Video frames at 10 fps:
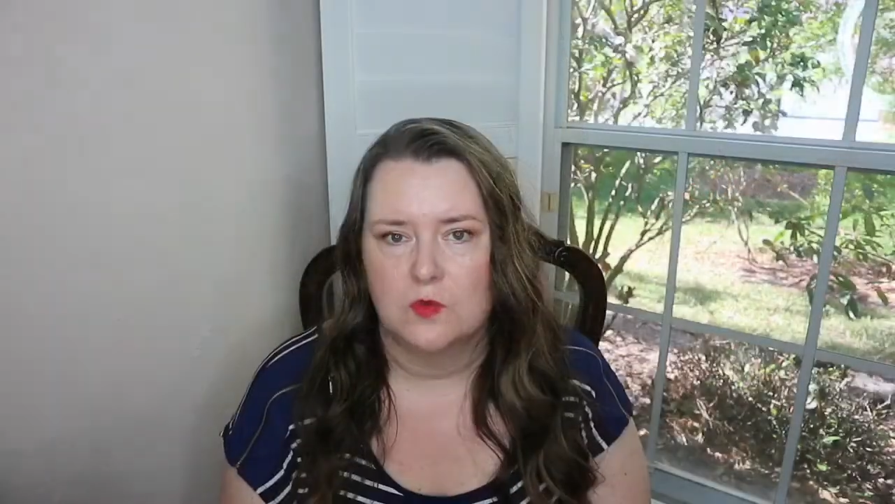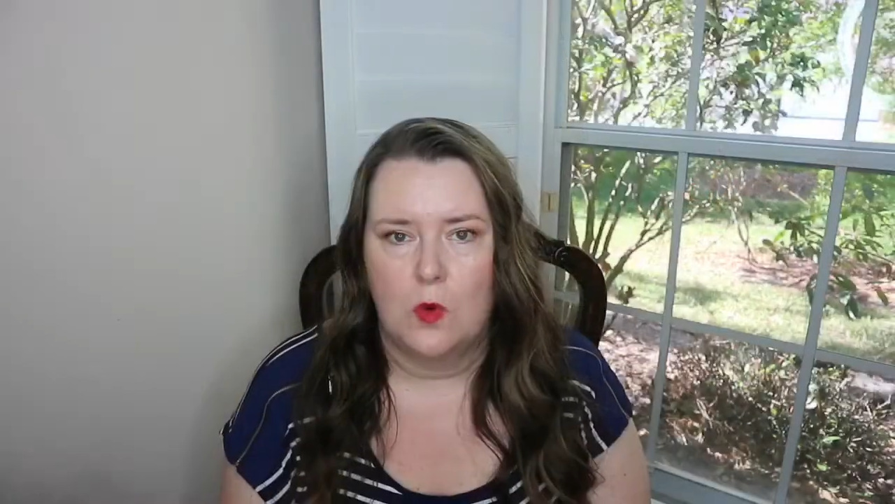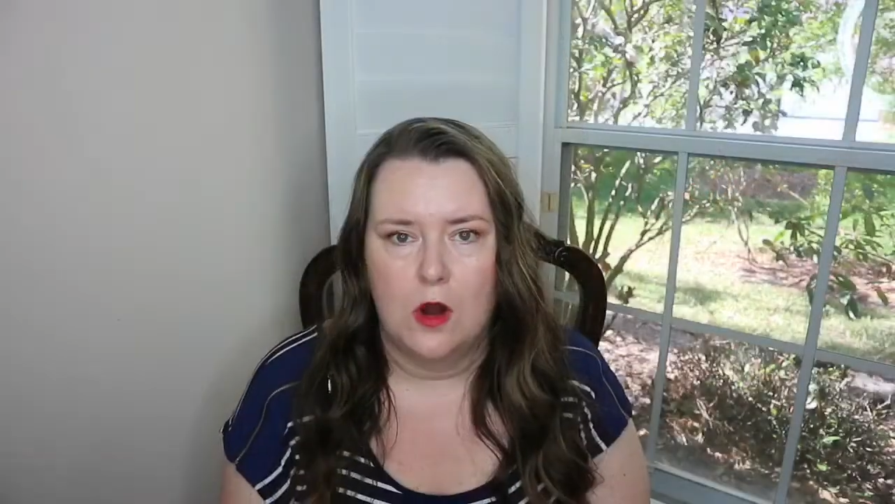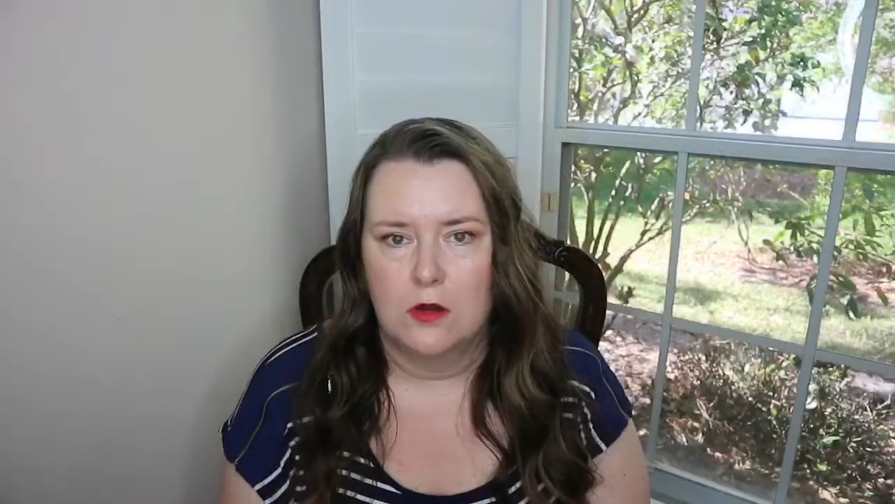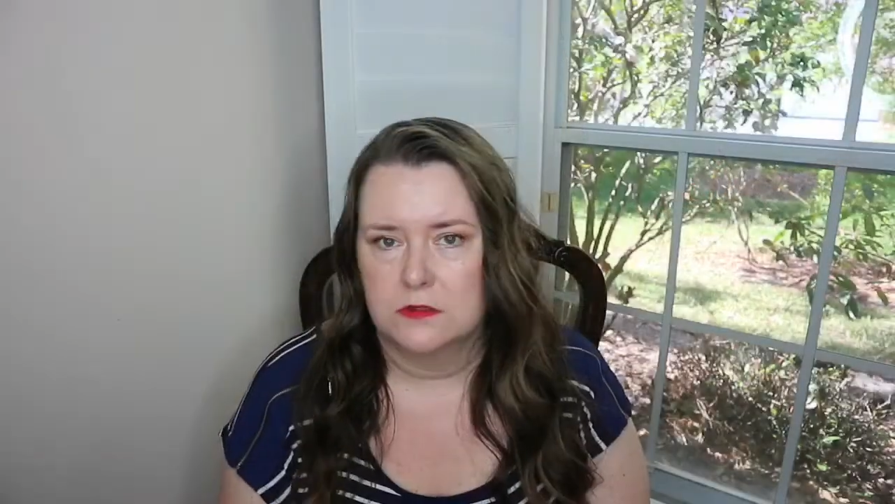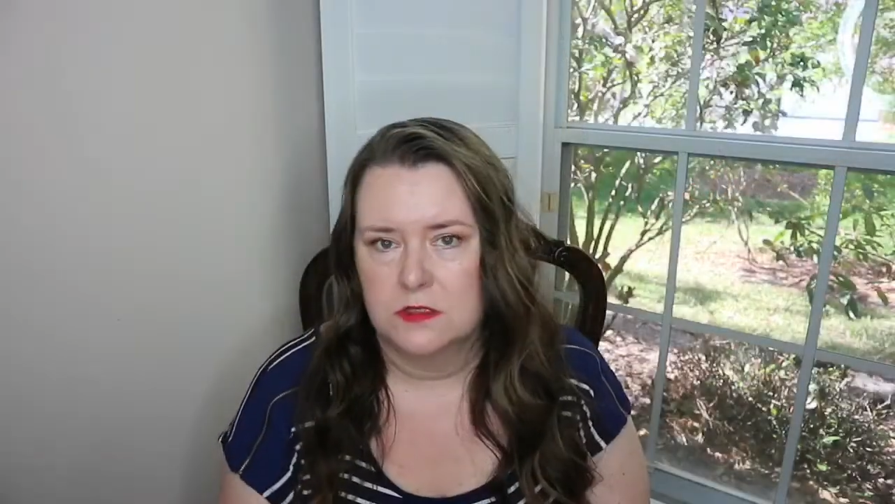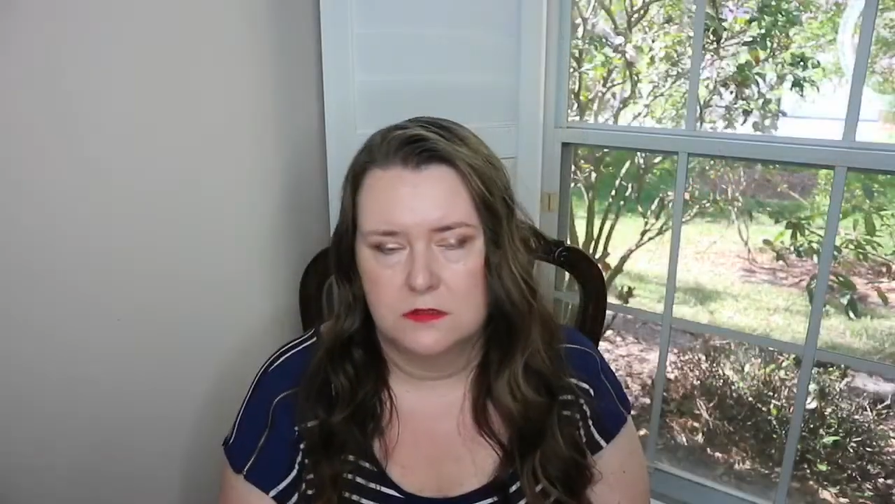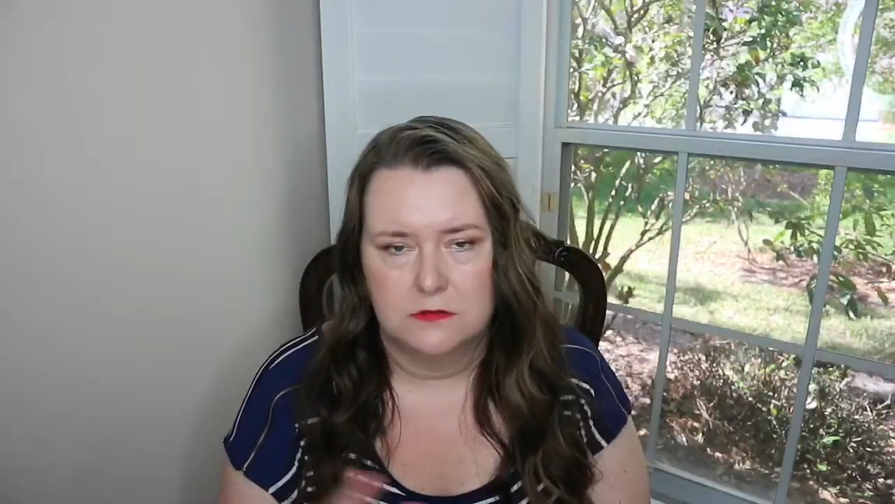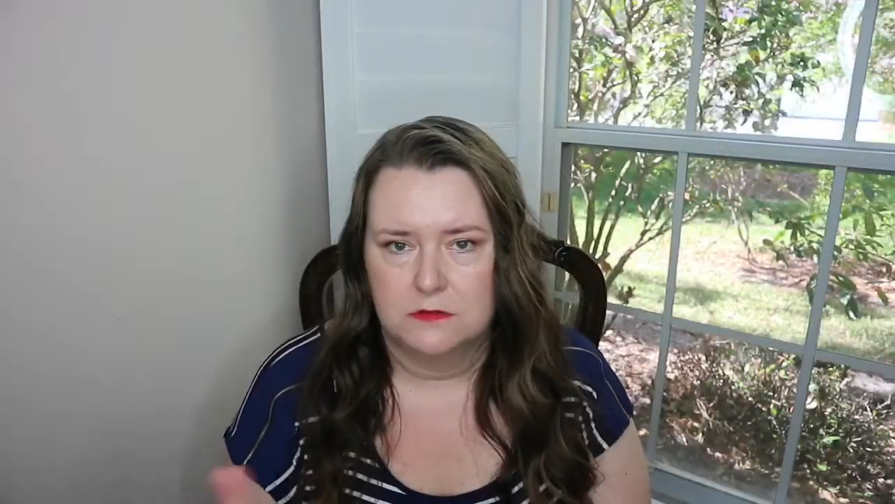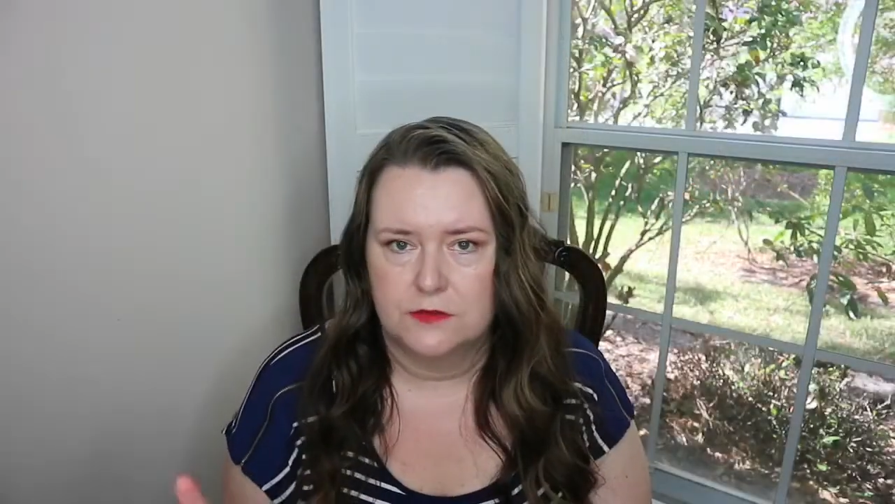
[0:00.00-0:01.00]
walked
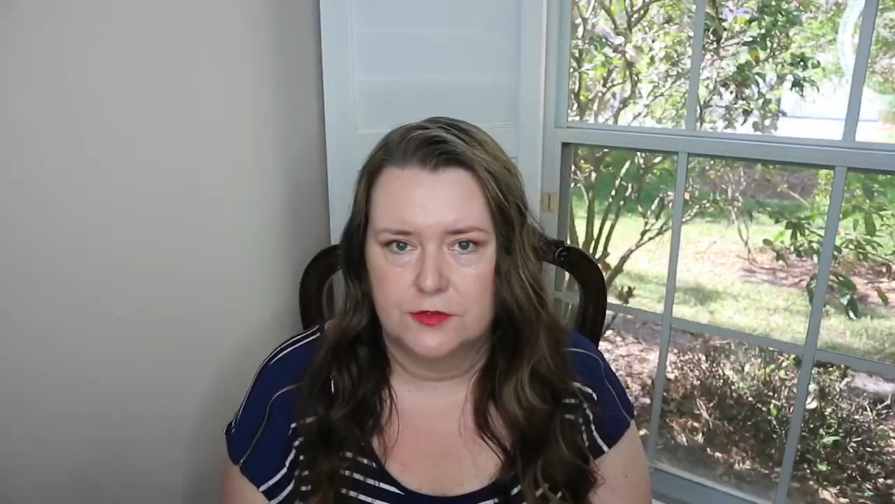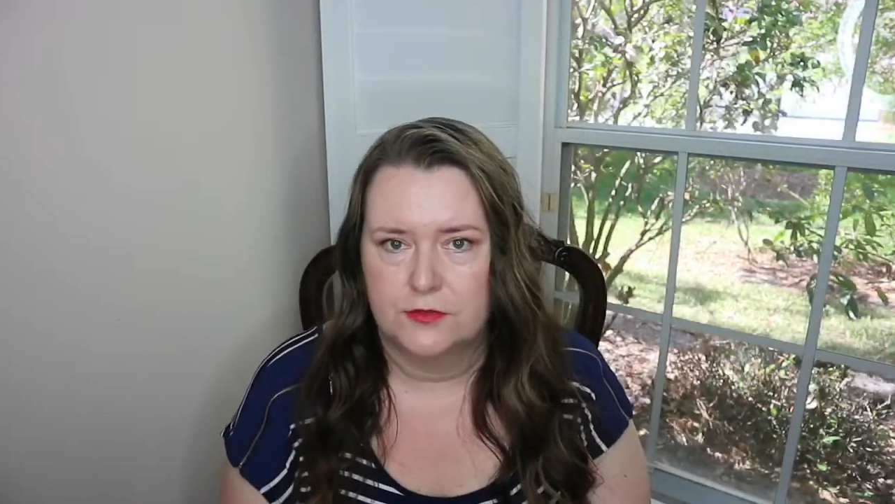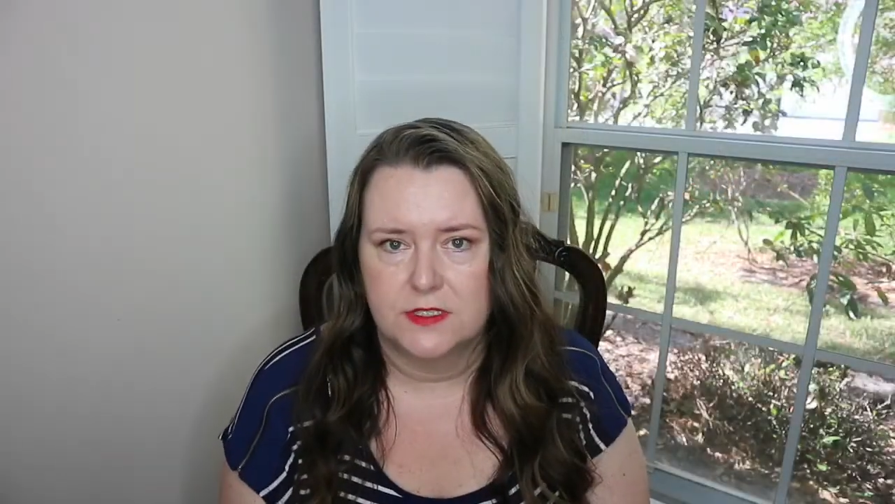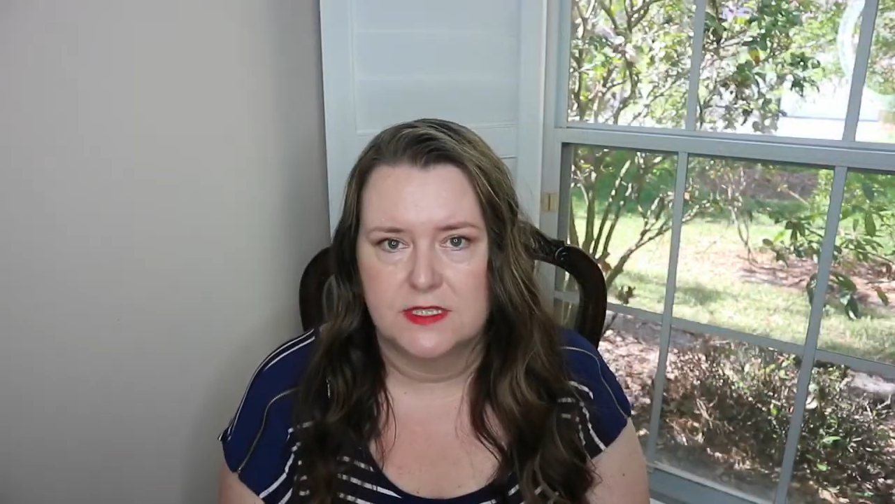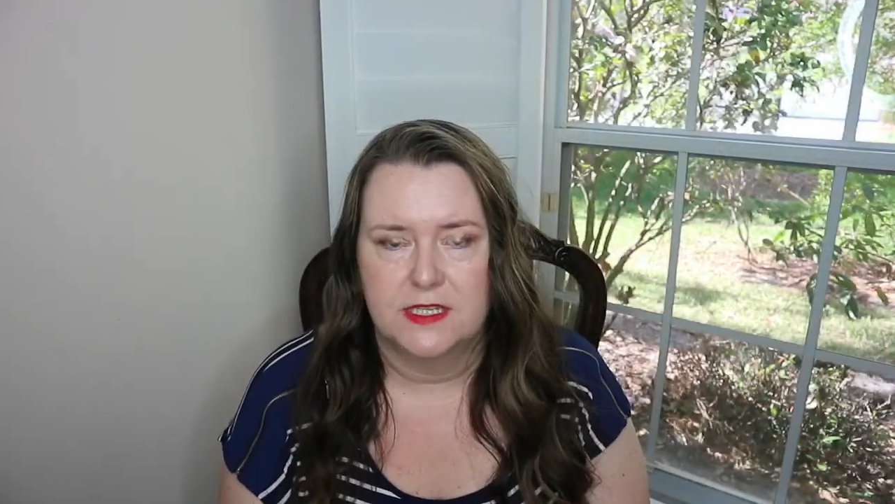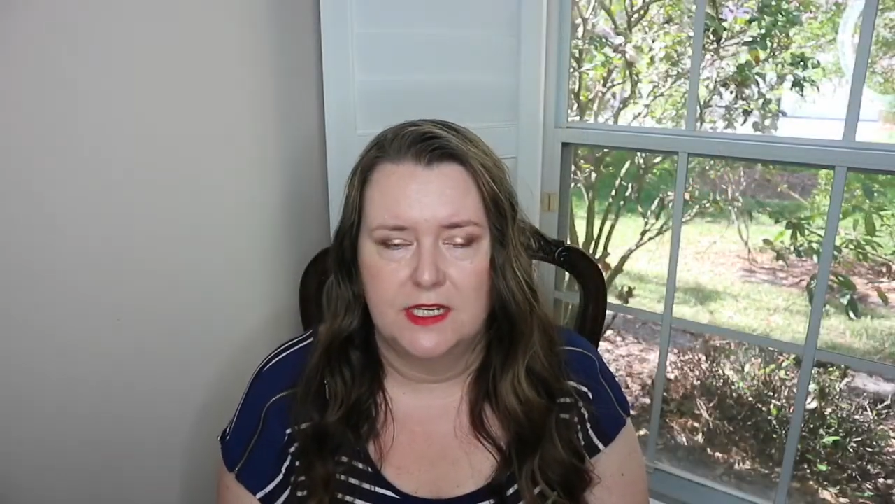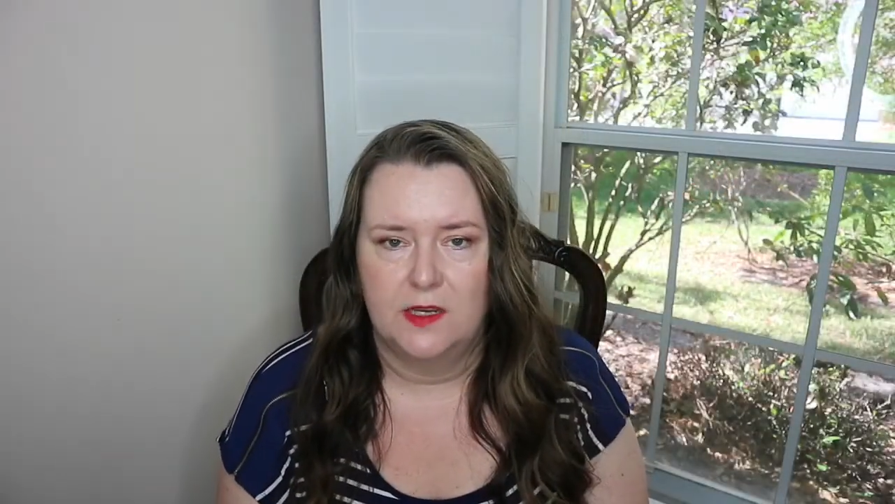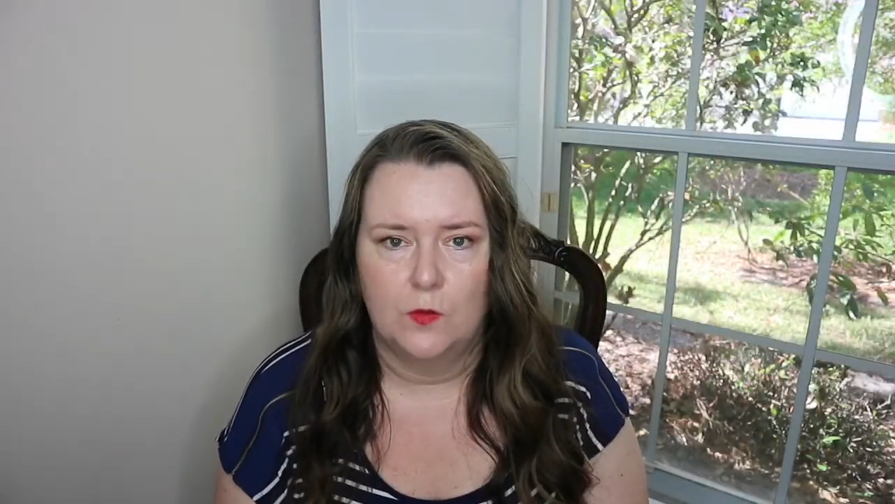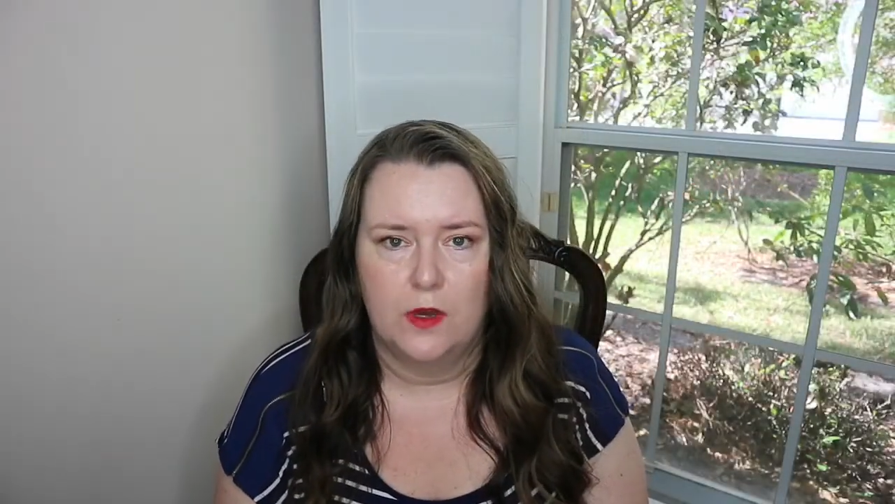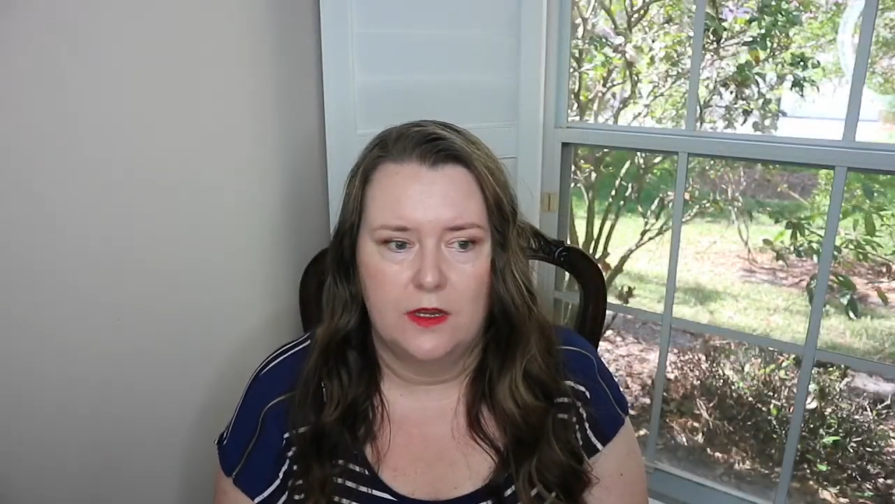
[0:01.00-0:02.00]
through the city
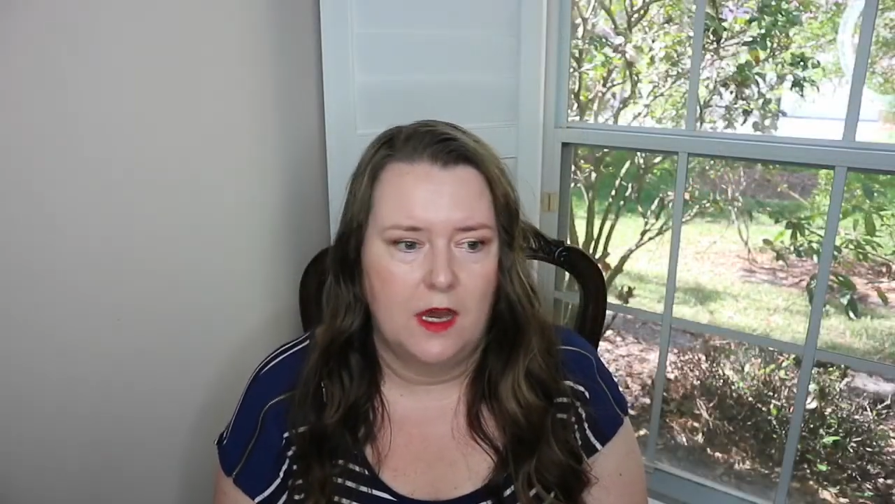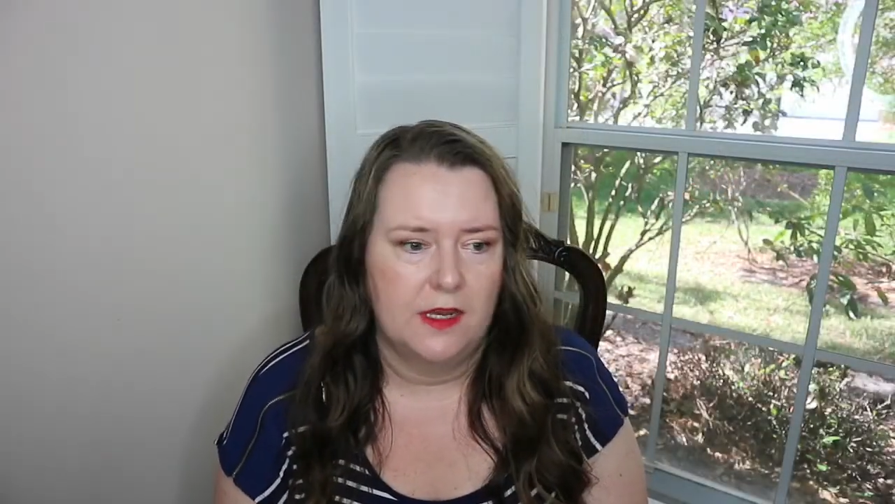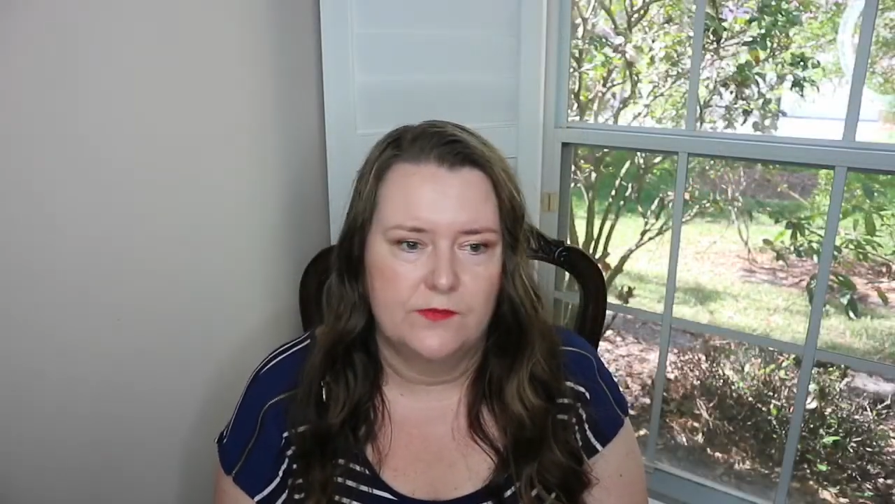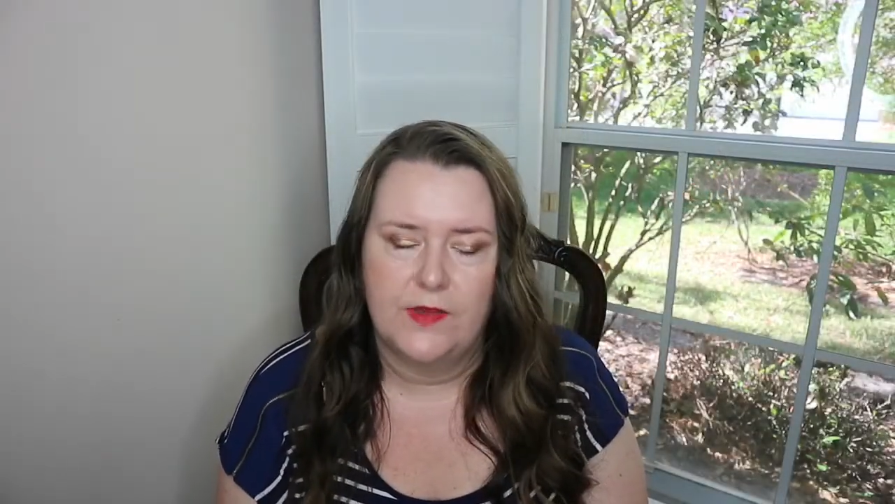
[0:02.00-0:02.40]
and whatnot and